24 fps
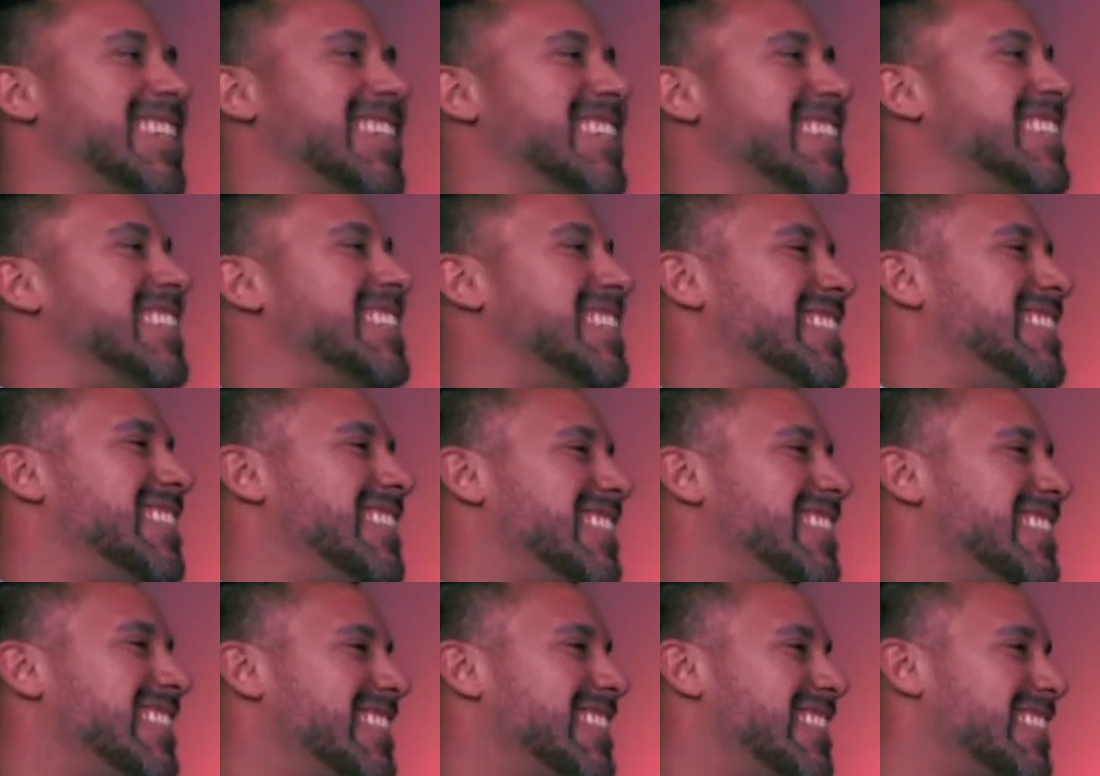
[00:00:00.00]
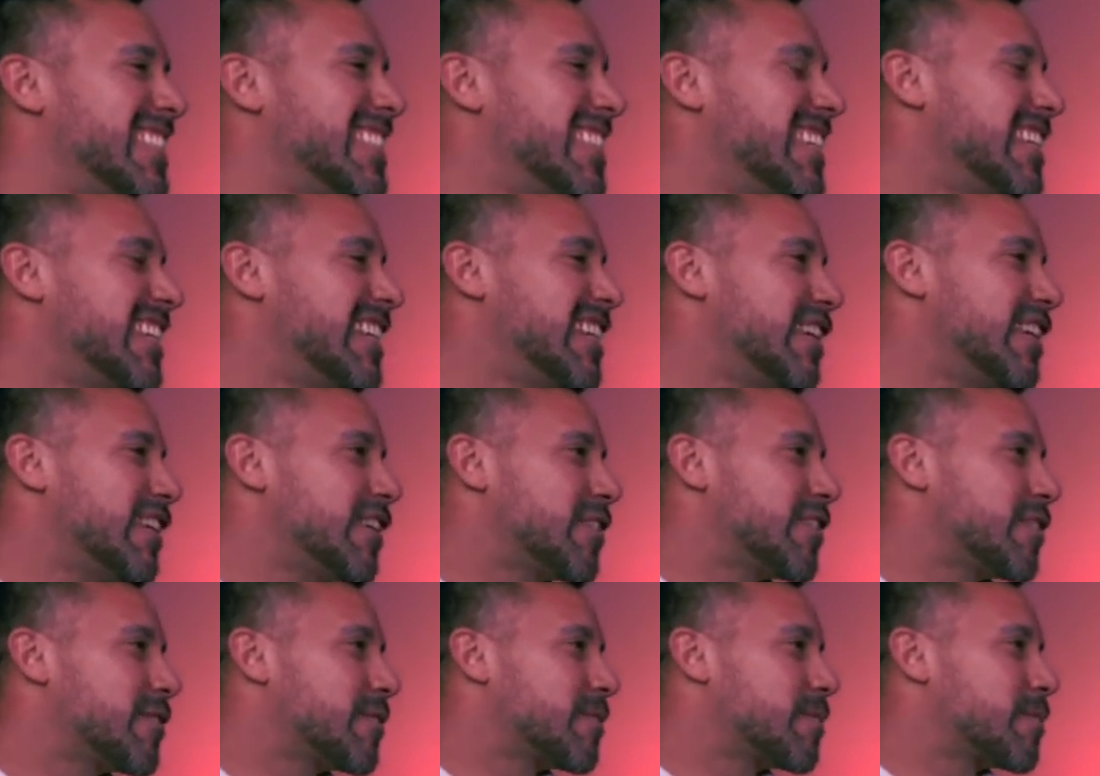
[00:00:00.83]

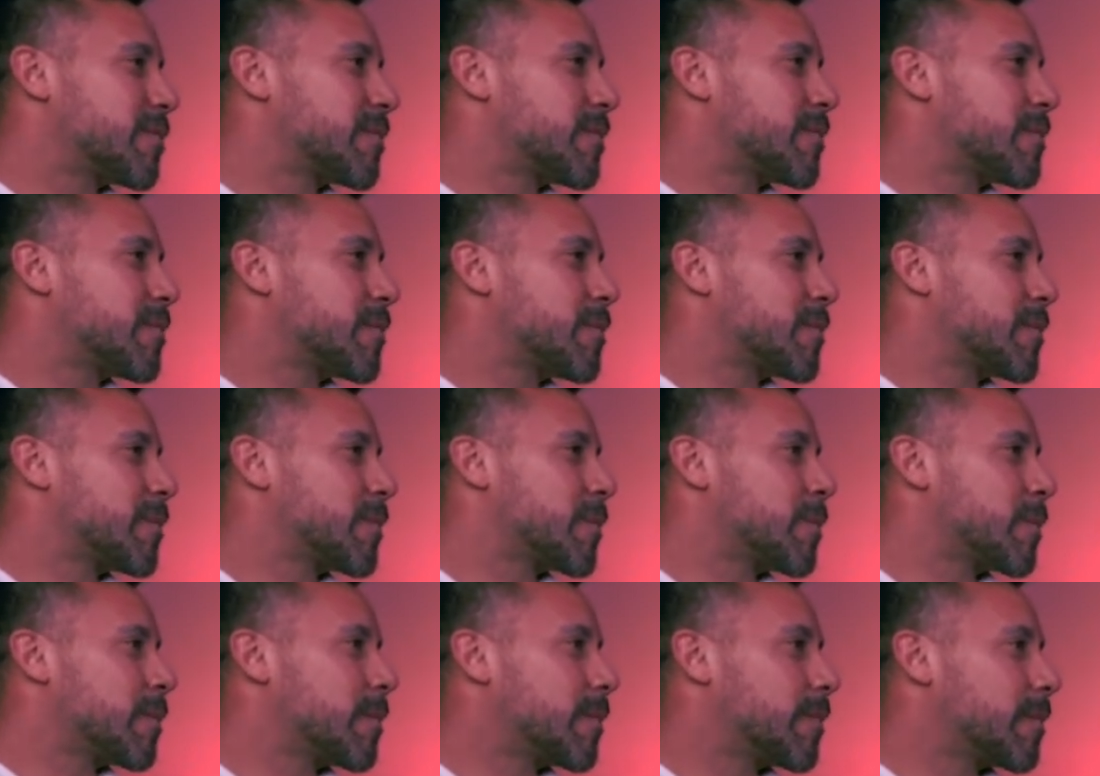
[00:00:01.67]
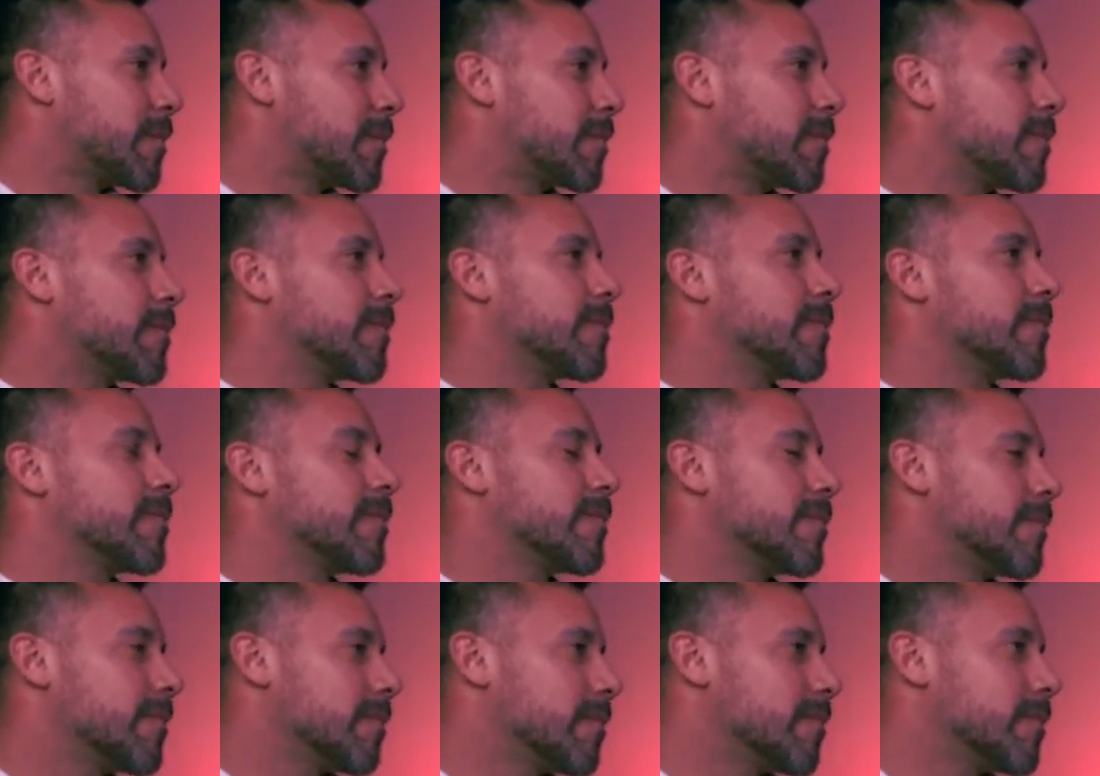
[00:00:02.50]
The person shown says nothing.